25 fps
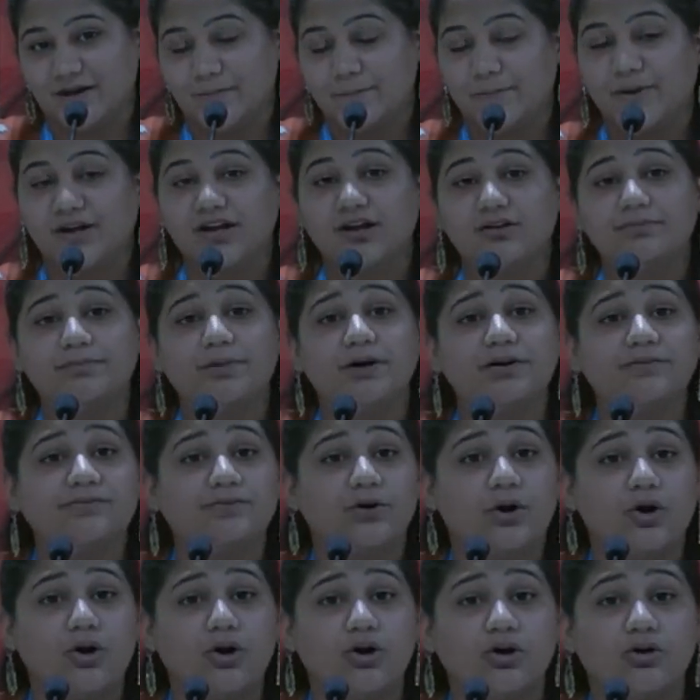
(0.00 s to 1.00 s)
But above
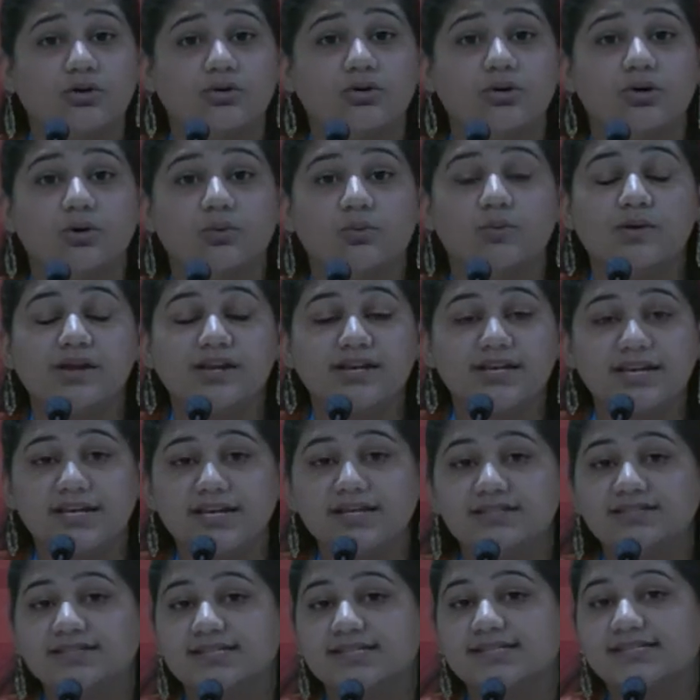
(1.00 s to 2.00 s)
all, we
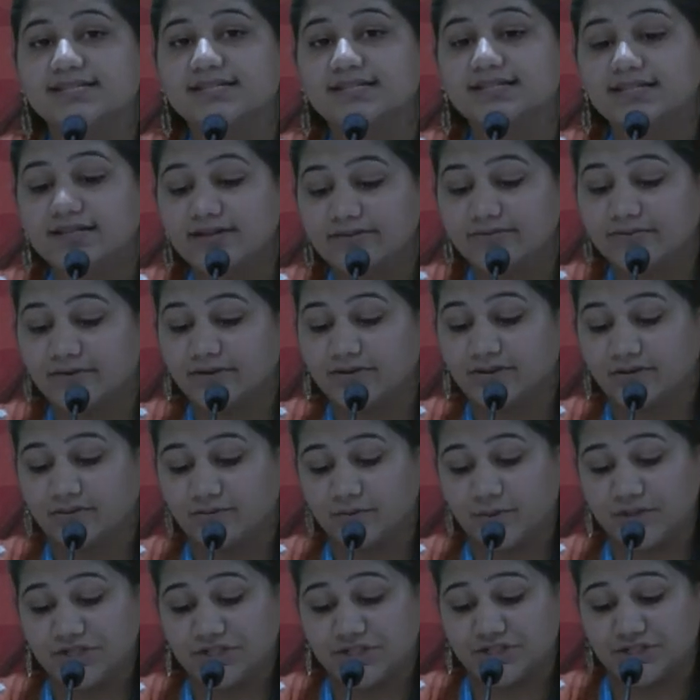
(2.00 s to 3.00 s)
need to deliver the
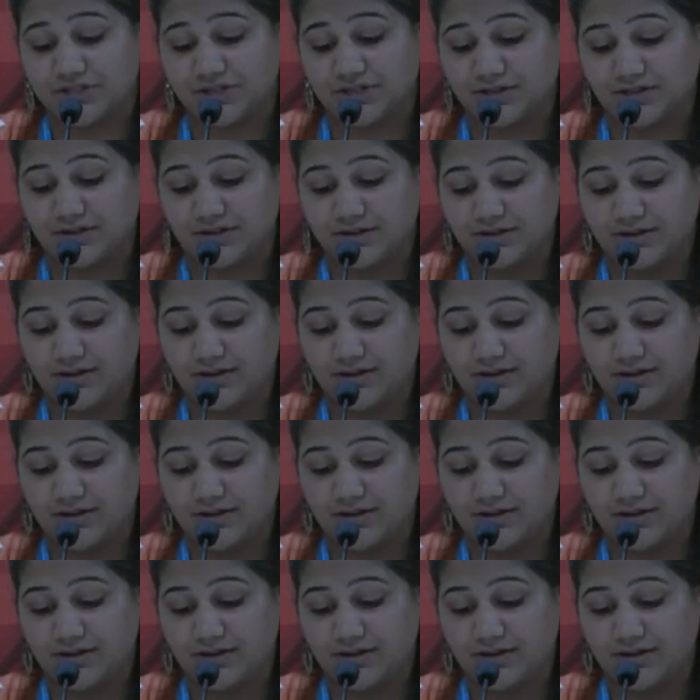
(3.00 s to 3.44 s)
vision.